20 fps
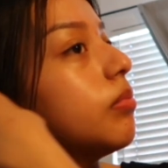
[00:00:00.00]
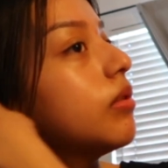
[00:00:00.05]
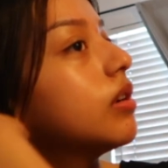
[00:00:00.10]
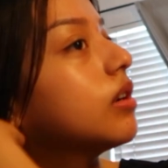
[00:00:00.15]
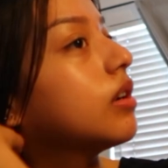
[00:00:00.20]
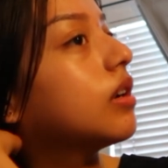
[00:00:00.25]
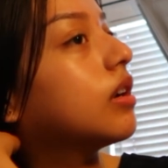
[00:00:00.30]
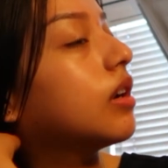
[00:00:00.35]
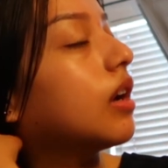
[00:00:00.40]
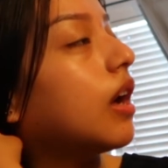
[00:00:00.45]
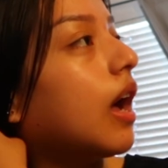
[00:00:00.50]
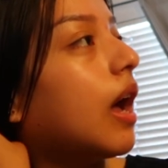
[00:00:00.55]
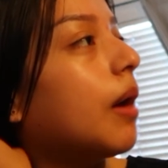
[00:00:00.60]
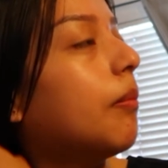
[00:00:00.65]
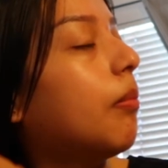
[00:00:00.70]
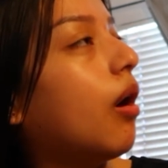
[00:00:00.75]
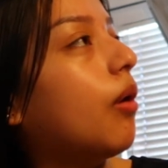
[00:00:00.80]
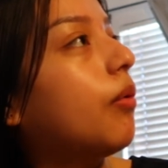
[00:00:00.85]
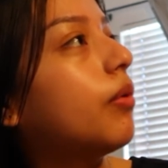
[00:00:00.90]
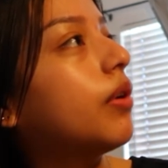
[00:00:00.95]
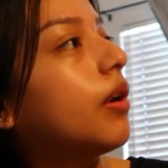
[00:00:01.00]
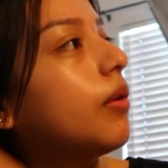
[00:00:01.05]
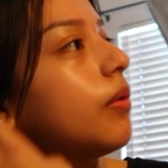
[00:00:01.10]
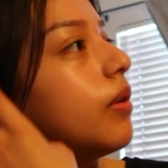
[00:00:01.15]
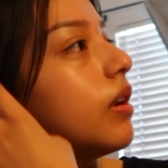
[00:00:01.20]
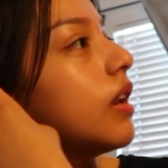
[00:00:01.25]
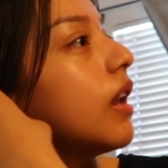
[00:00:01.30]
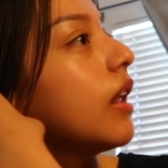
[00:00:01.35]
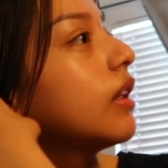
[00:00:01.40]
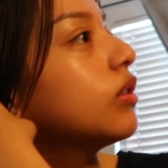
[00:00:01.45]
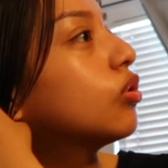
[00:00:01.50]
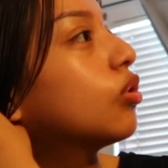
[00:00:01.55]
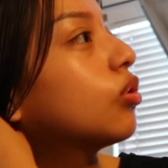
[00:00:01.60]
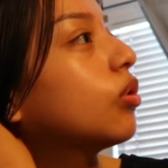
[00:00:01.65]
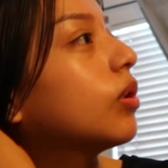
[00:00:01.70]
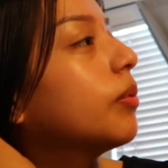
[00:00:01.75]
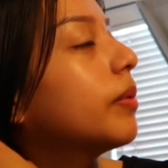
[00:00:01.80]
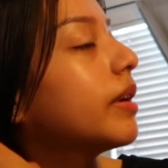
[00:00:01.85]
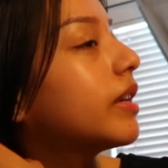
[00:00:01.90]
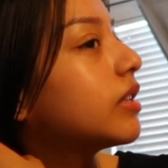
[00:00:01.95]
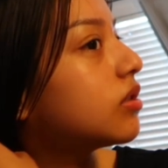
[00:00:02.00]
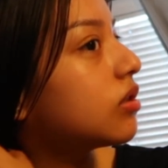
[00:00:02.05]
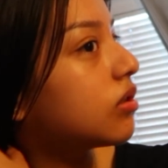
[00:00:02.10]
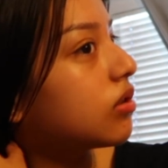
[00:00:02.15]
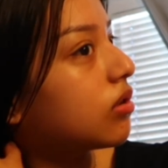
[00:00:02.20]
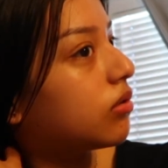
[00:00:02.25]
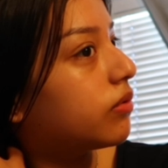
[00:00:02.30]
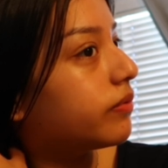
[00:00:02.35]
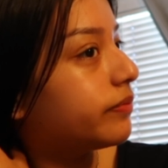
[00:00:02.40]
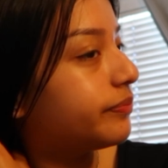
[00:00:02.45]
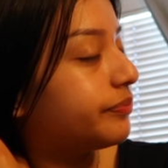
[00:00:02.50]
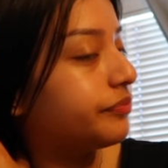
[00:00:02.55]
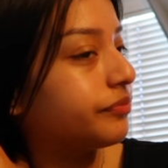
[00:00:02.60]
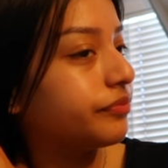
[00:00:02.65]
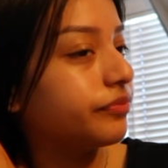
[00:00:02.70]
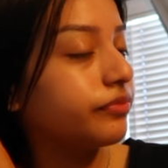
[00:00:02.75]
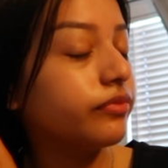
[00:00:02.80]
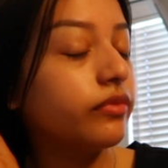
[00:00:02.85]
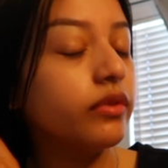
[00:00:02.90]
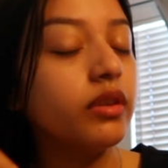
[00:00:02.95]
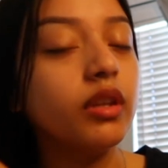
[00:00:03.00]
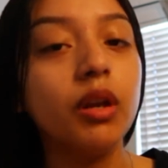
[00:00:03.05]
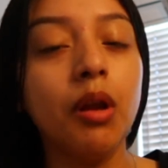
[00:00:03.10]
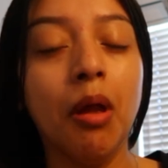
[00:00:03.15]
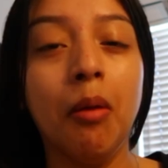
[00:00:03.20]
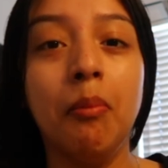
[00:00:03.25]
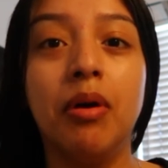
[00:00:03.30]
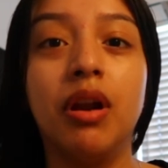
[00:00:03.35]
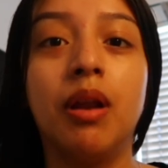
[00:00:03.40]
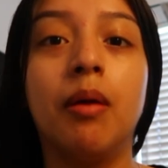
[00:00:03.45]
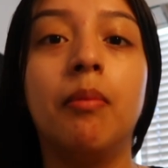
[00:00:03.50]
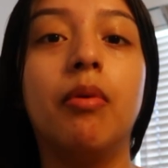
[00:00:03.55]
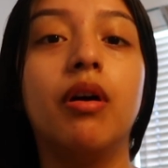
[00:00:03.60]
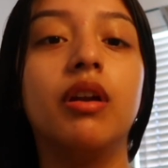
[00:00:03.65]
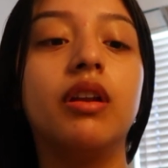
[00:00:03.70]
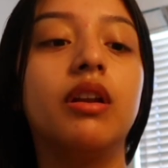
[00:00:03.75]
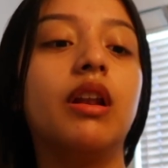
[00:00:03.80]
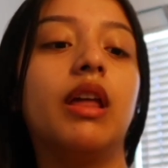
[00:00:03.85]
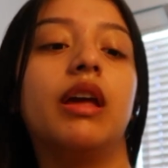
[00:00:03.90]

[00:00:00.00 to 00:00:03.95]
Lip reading: but I bought one already like 3 weeks ago. But I bought it